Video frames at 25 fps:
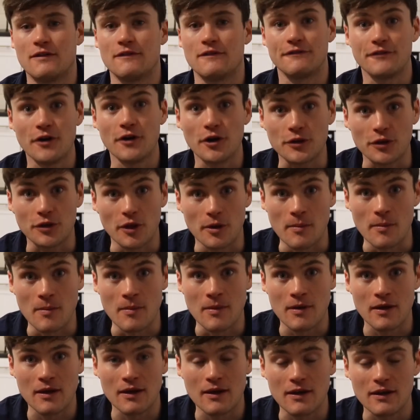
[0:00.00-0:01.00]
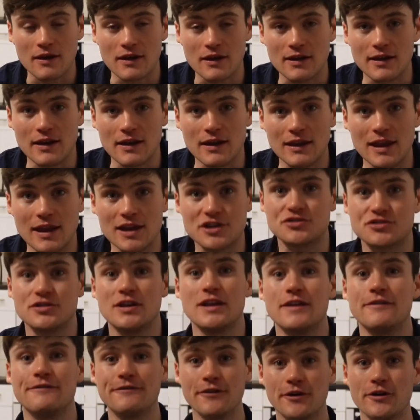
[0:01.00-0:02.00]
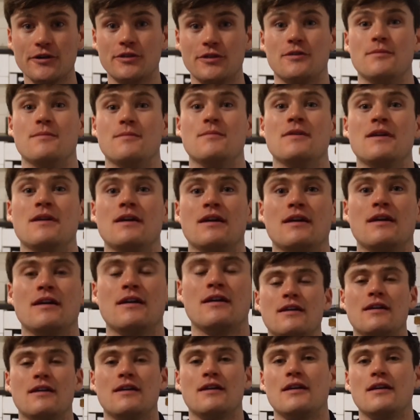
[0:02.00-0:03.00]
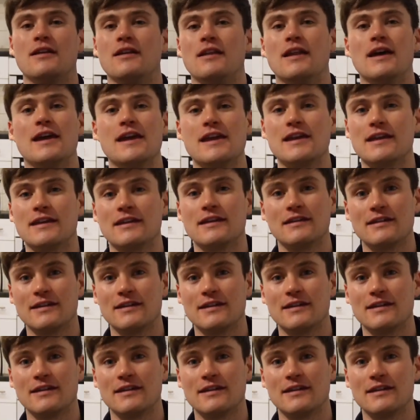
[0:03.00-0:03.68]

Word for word: fuck them. Literally fuck them. Like